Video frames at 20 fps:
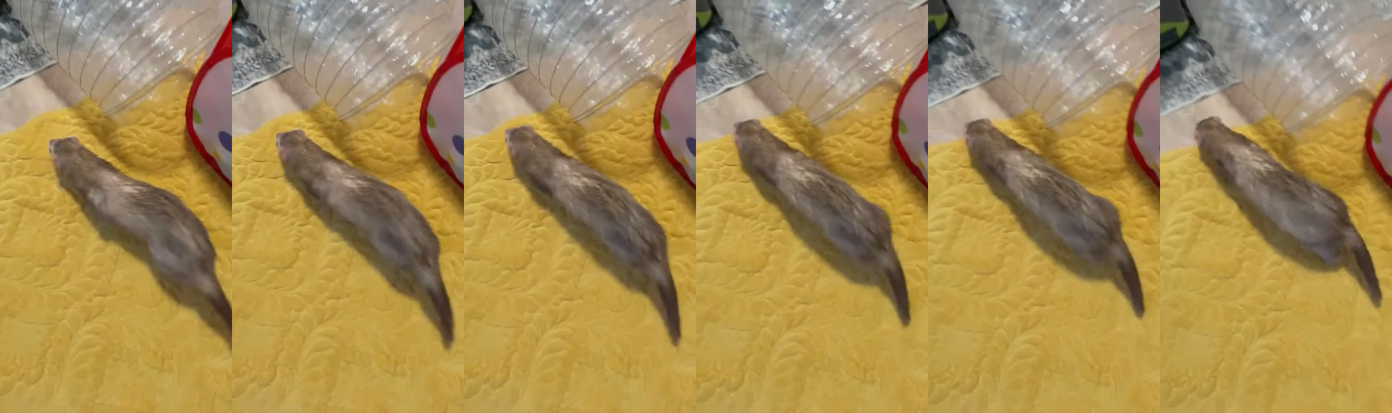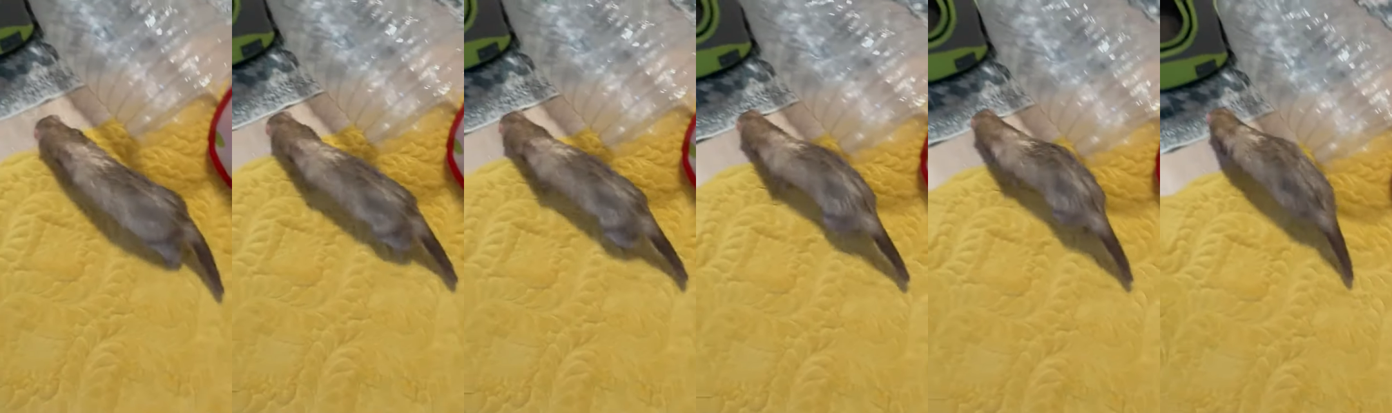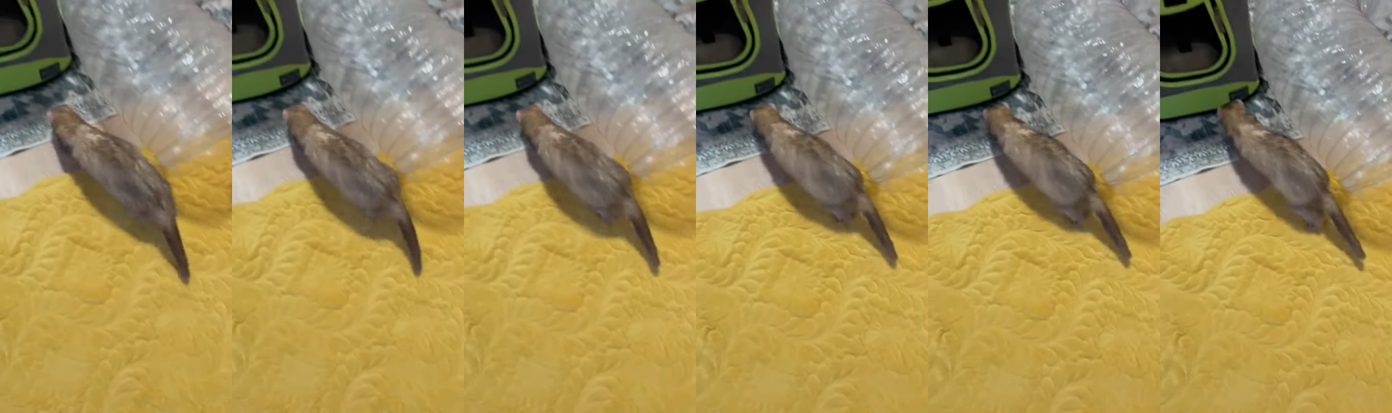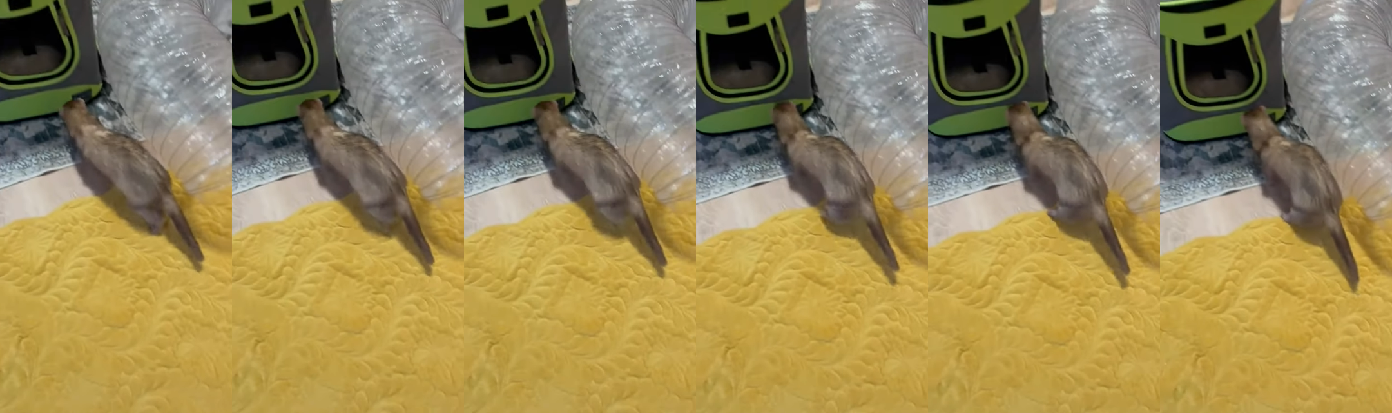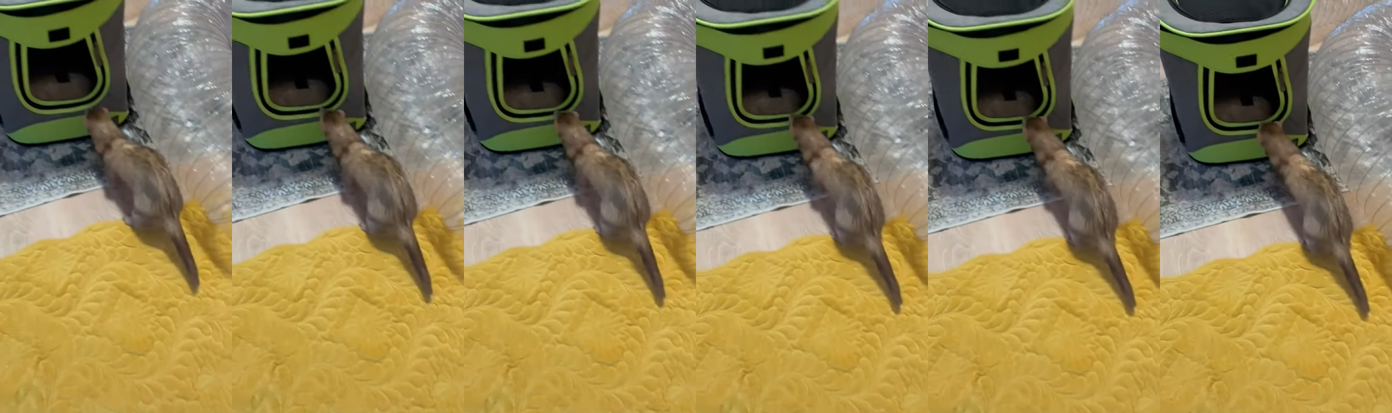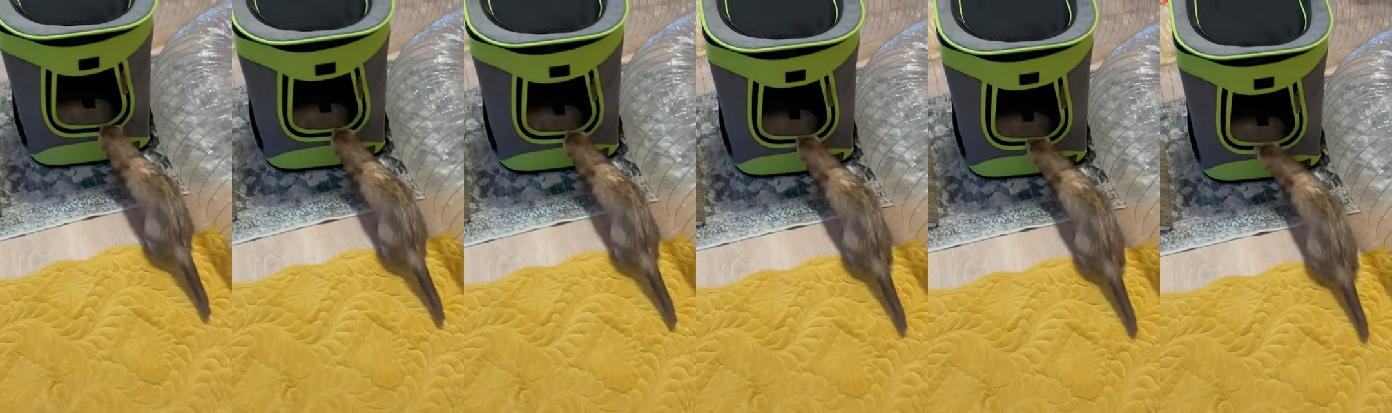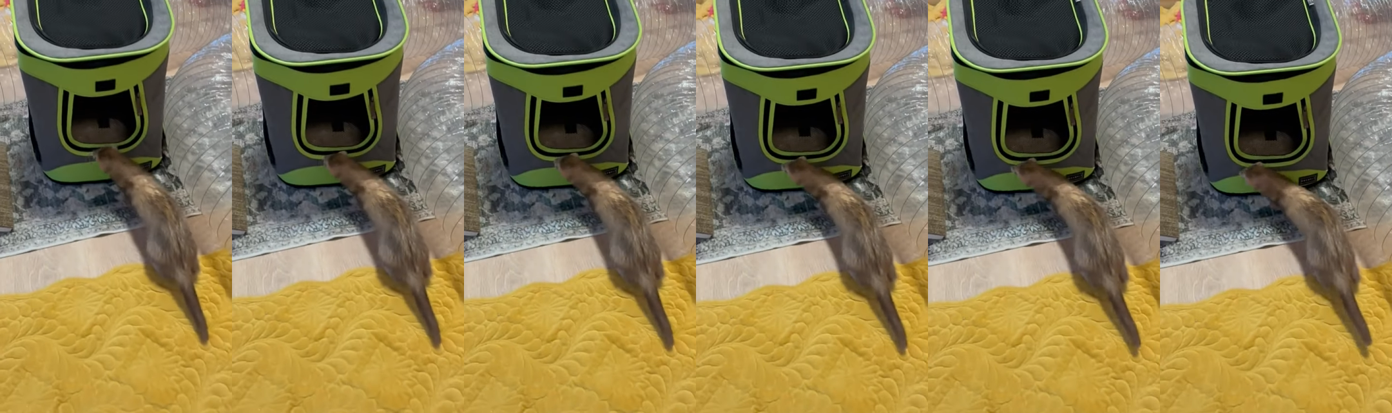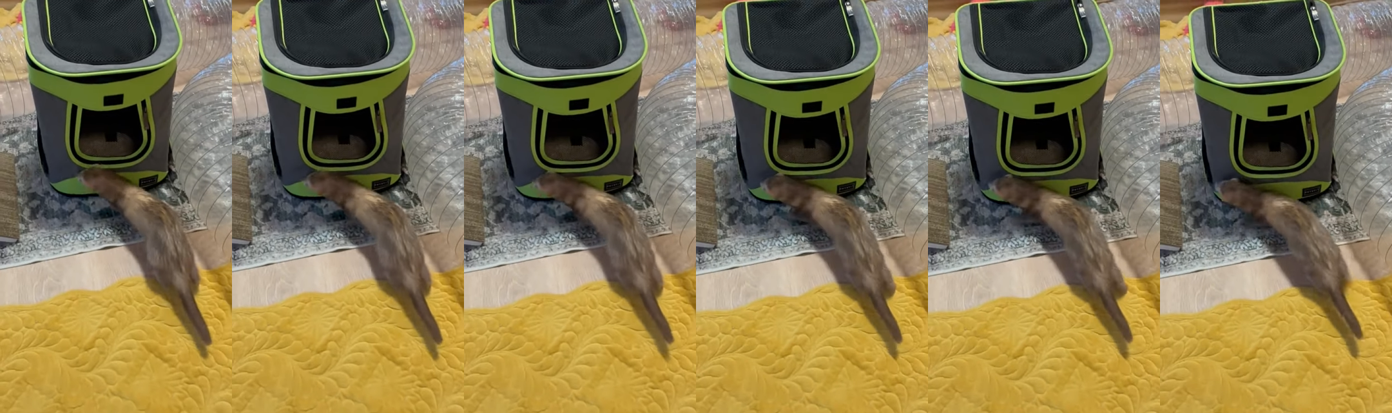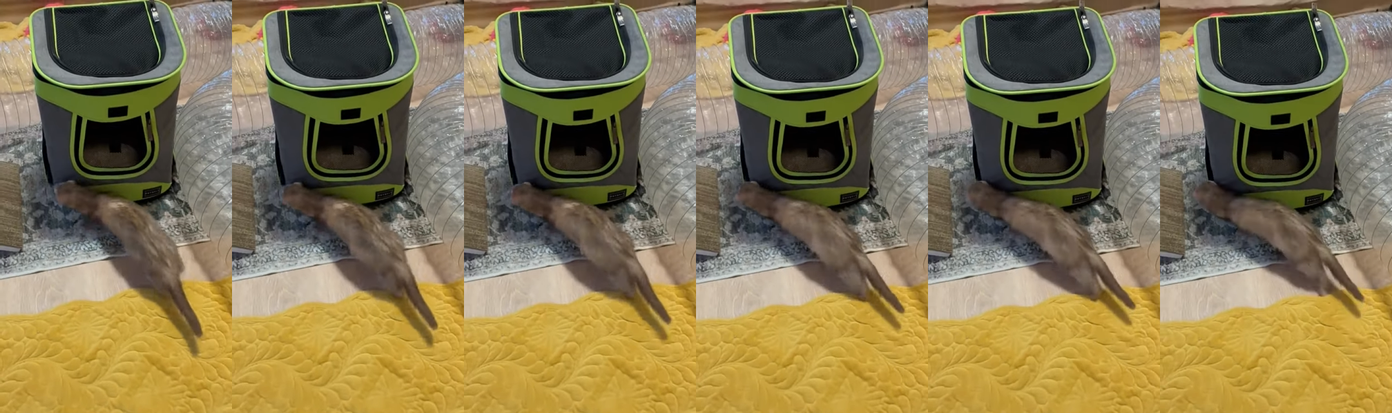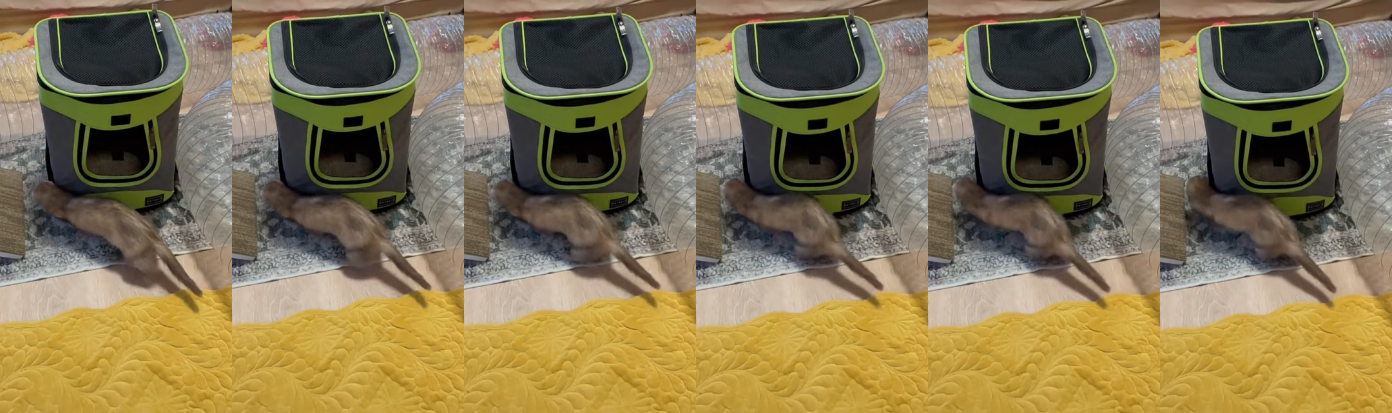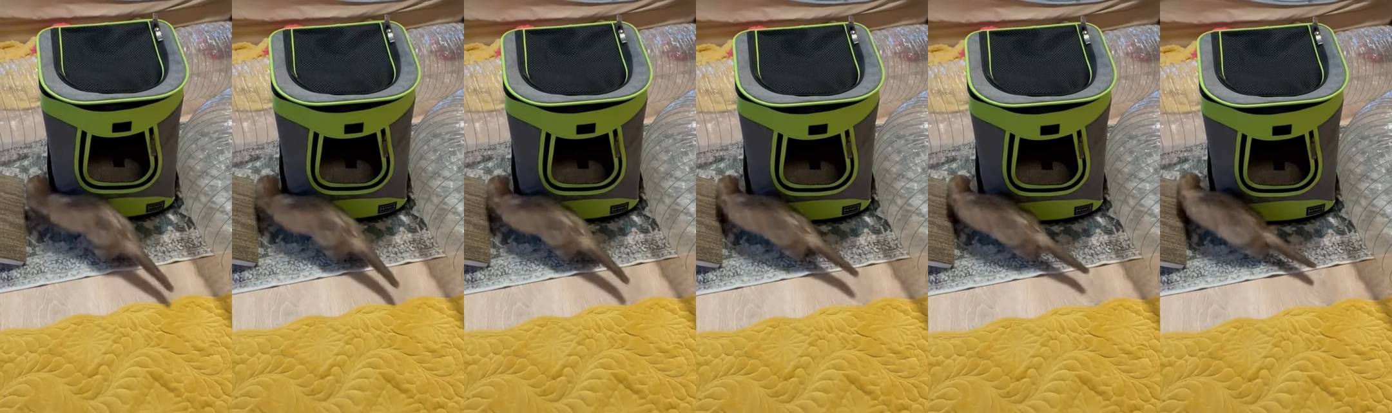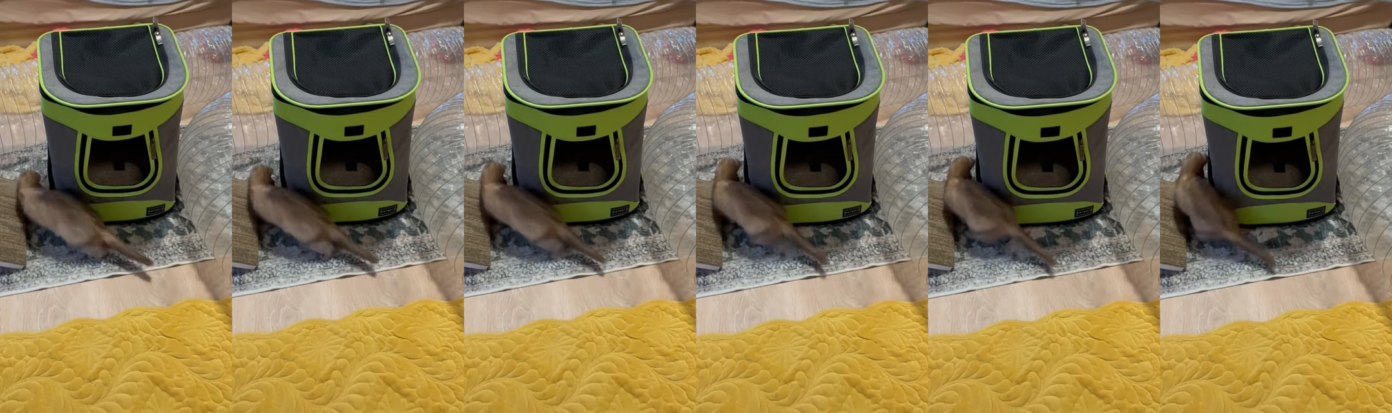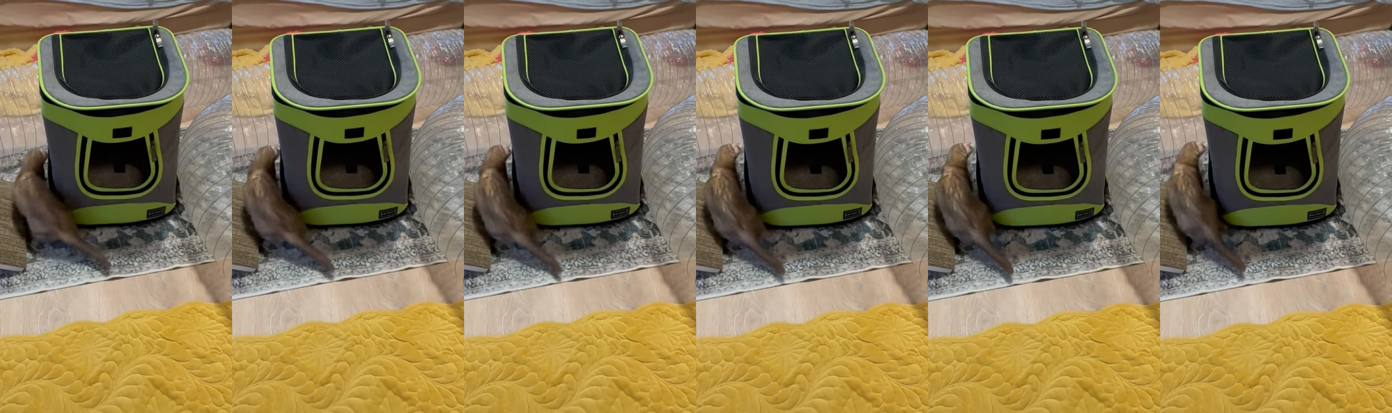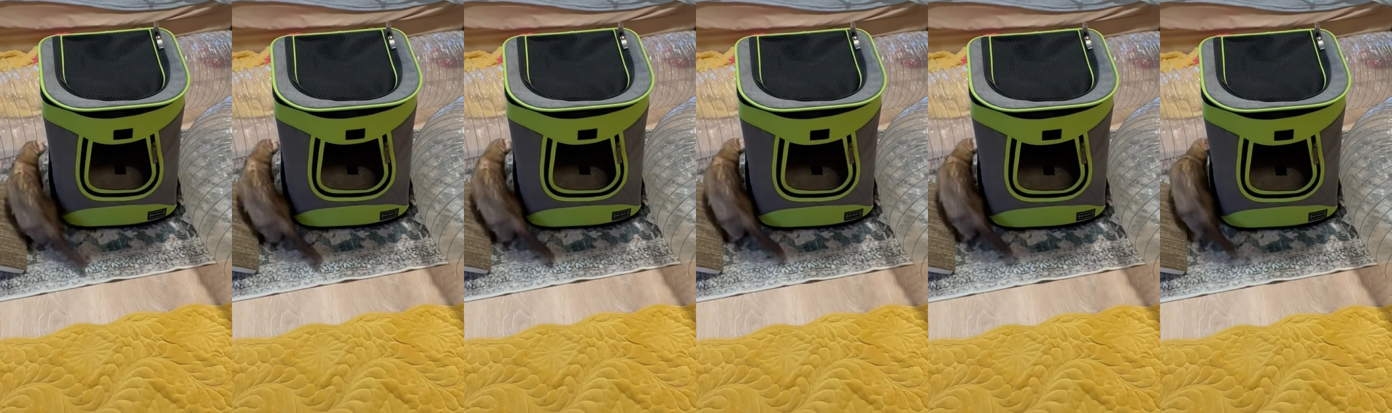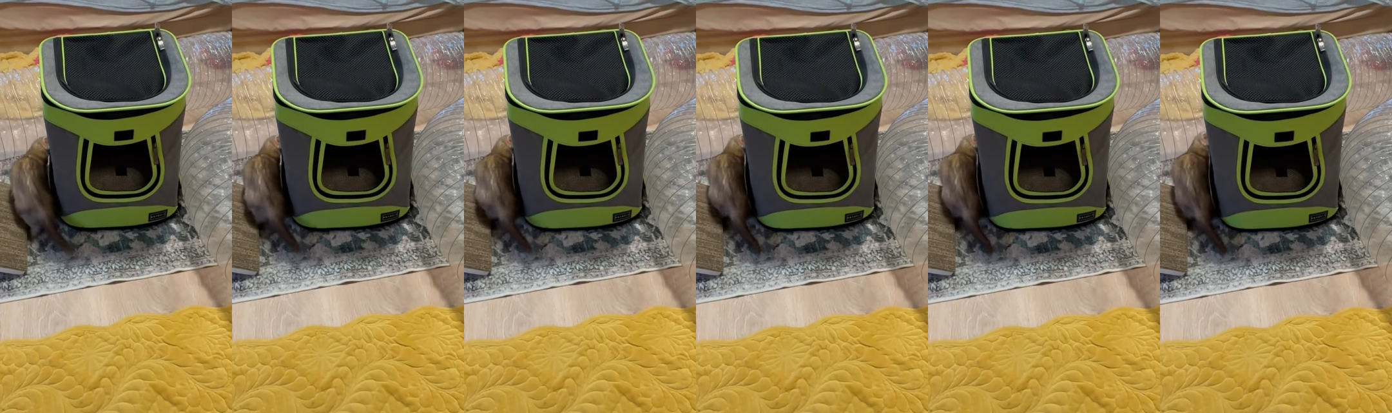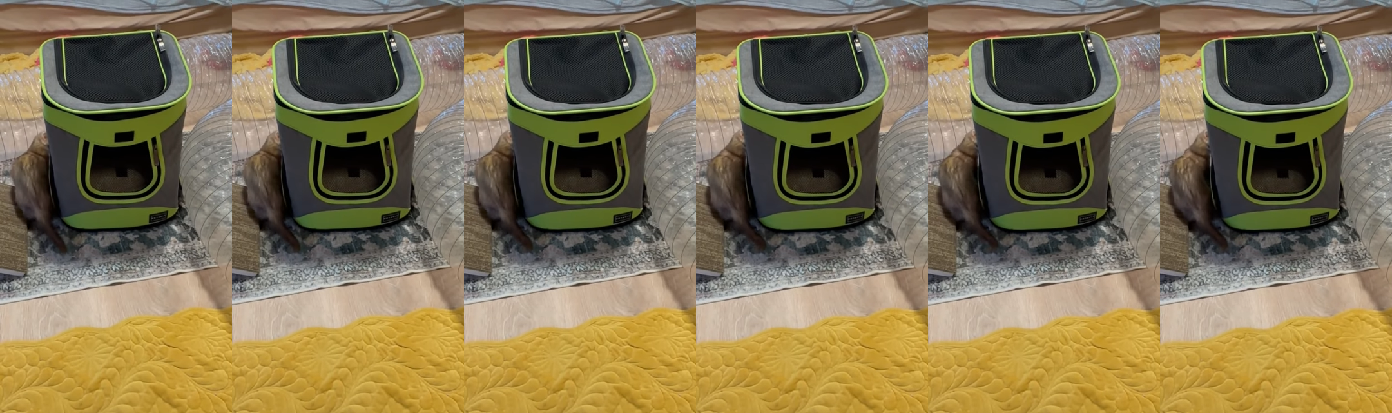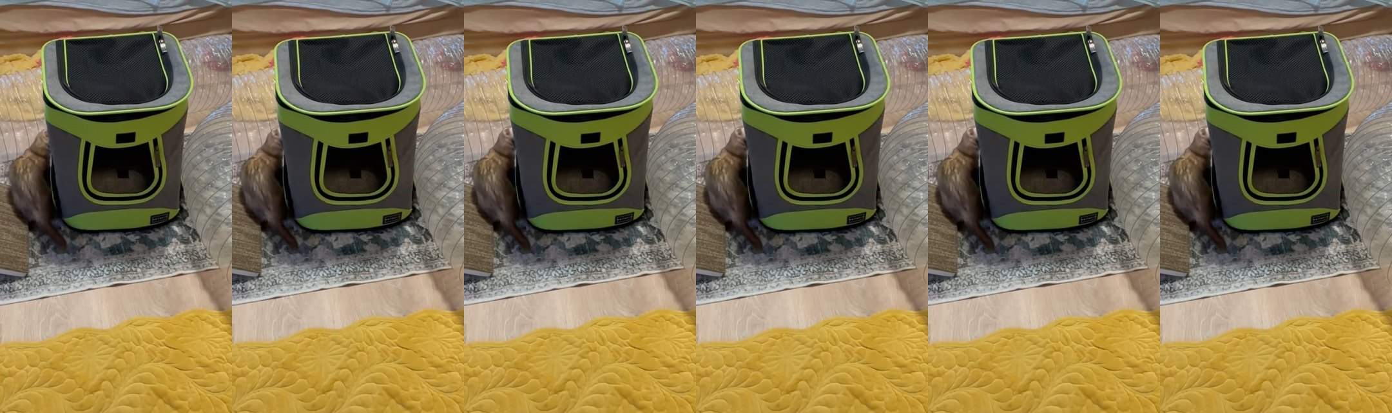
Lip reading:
Nobody's mouth can be seen.